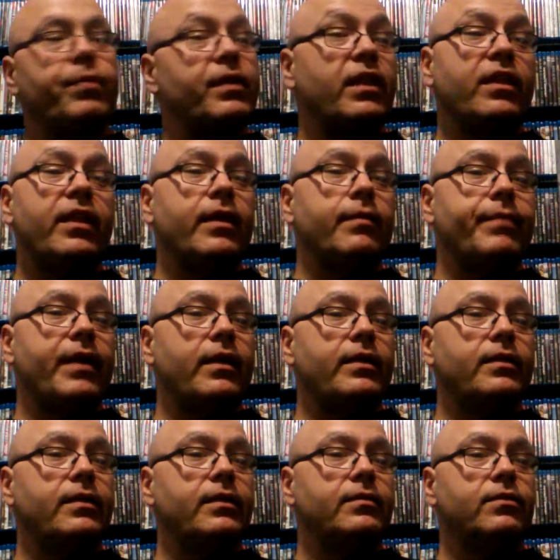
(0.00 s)
the thing about
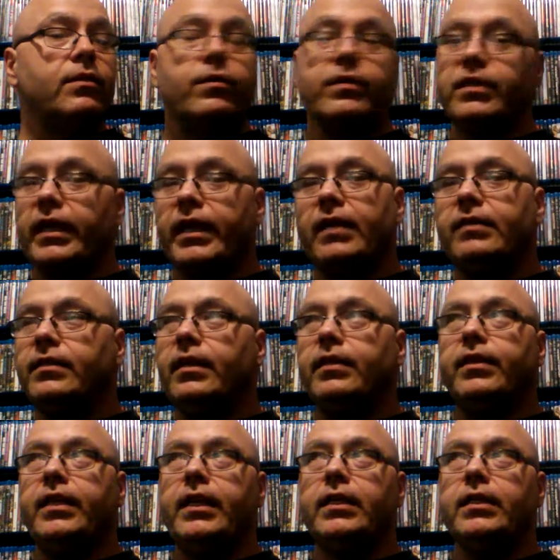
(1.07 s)
it is, though, is like I
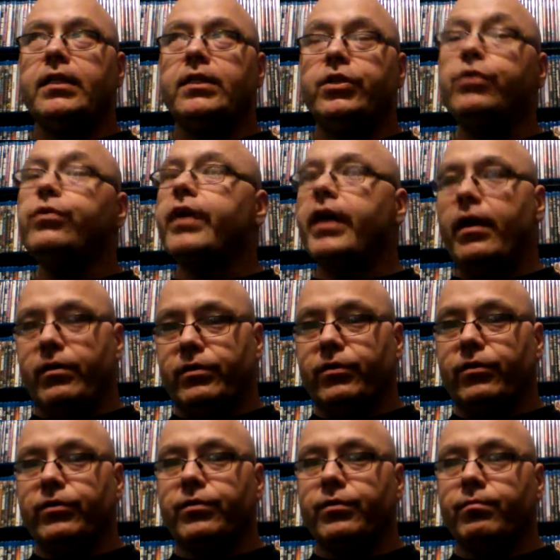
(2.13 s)
said, the two
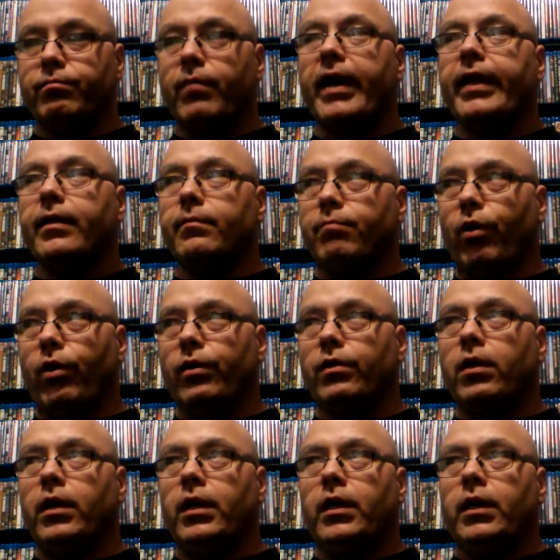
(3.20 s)
characters, Mike and Bart,
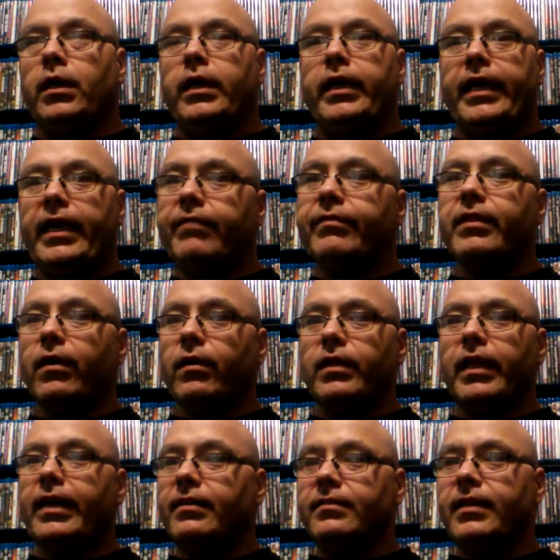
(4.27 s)
even though,
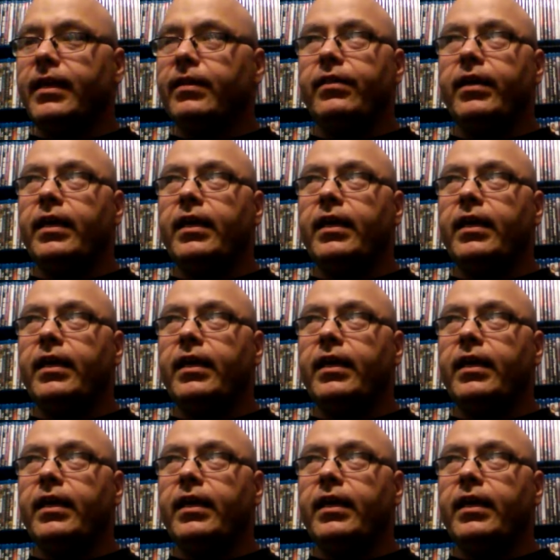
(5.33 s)
like I said,